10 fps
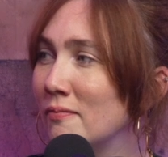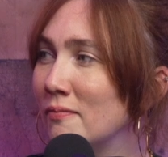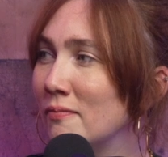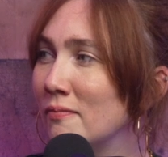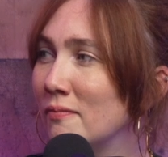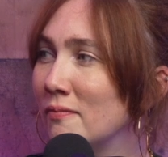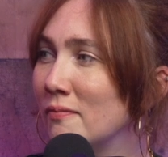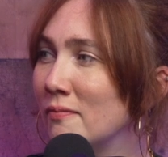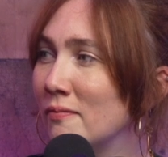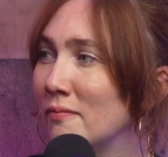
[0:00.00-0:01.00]

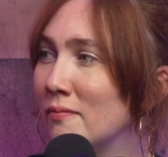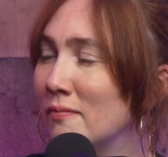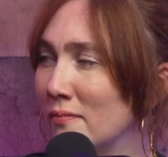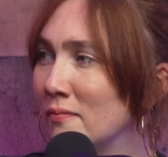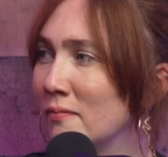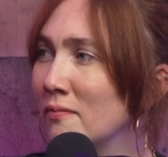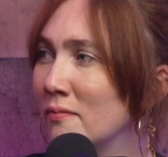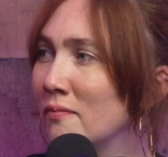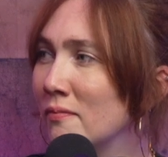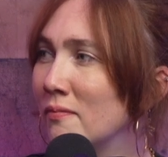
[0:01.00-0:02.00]

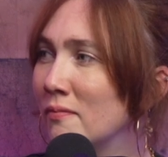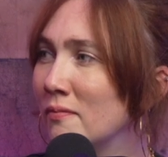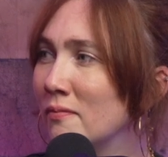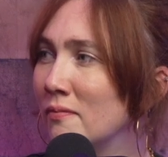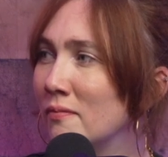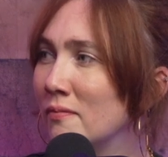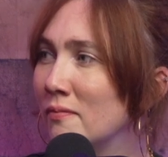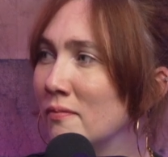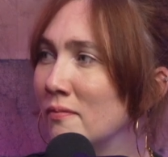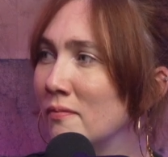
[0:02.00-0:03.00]

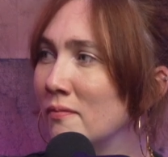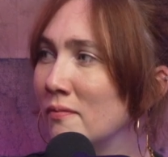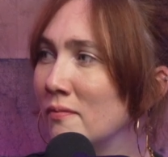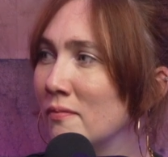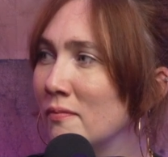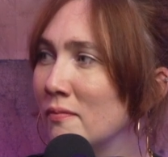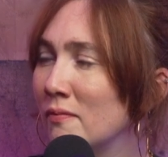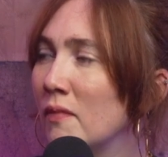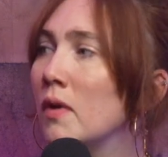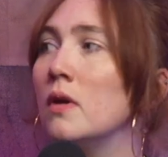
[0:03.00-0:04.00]

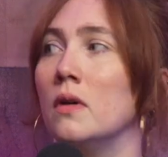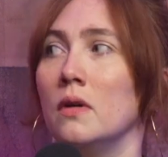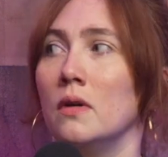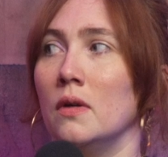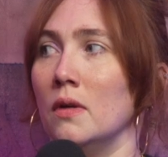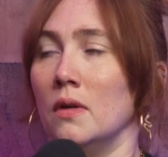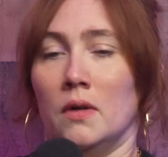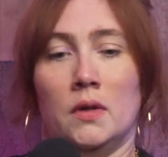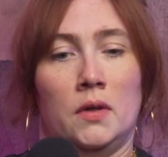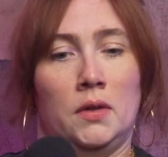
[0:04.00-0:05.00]

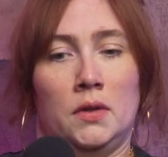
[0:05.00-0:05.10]
(silent)